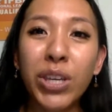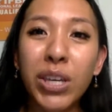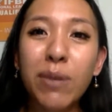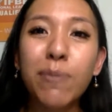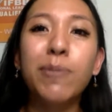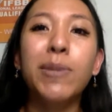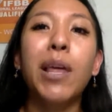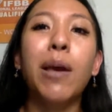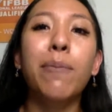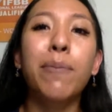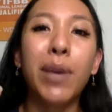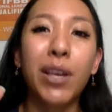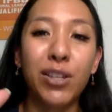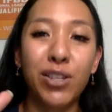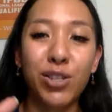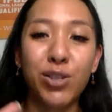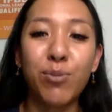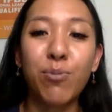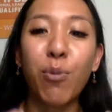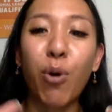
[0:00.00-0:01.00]
keep them
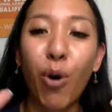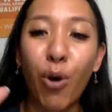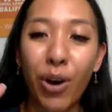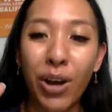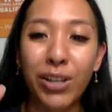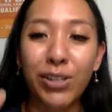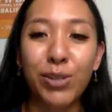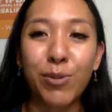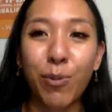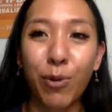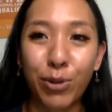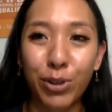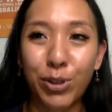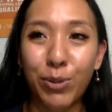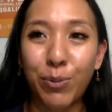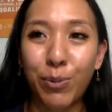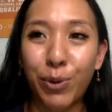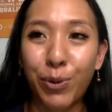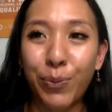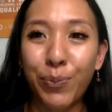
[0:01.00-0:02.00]
as small as
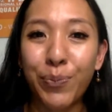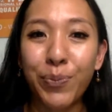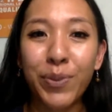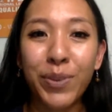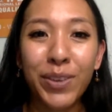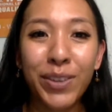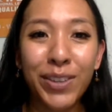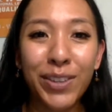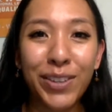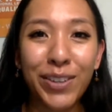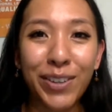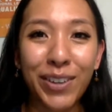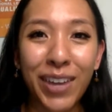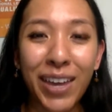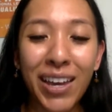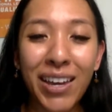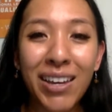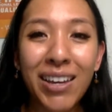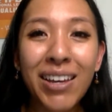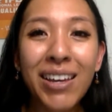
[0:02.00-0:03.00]
possible.
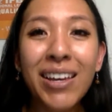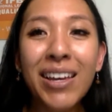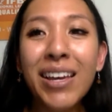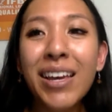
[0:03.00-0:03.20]
Okay,